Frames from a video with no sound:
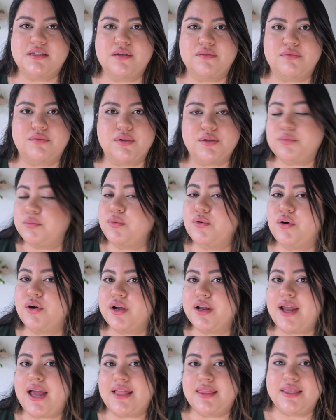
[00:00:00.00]
of
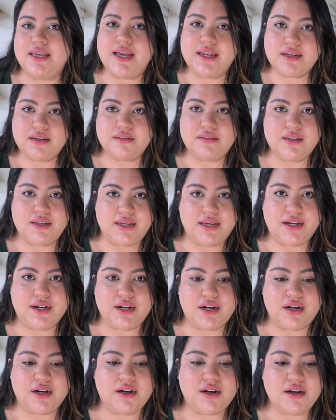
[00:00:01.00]
reward at the end of the
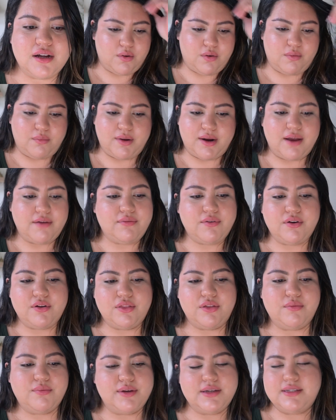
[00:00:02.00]
year, or whatever
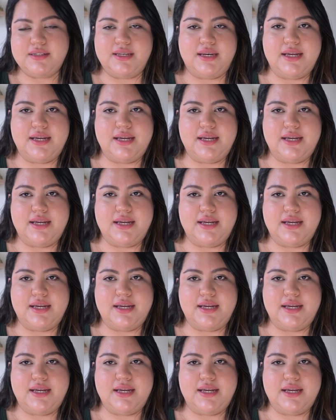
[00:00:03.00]
the reason